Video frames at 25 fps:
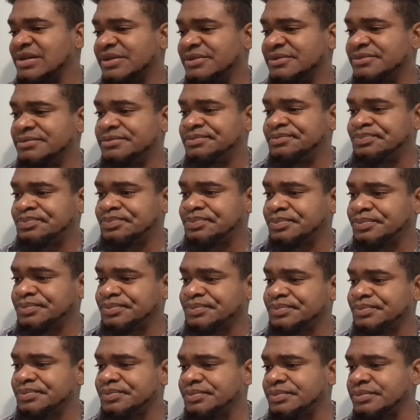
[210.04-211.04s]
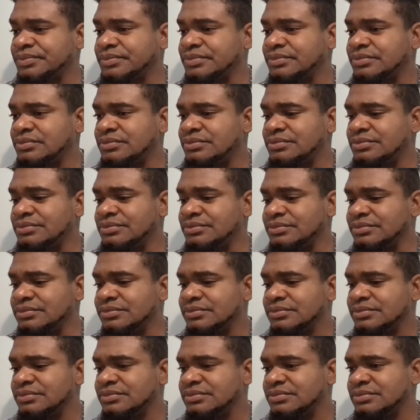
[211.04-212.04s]

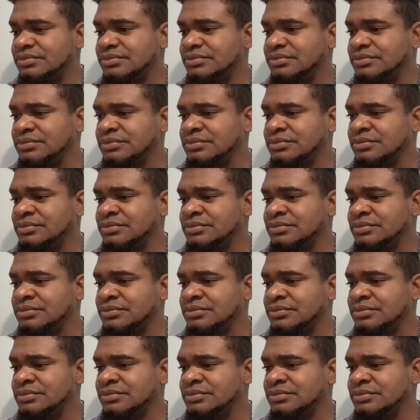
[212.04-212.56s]
Nobody speaks.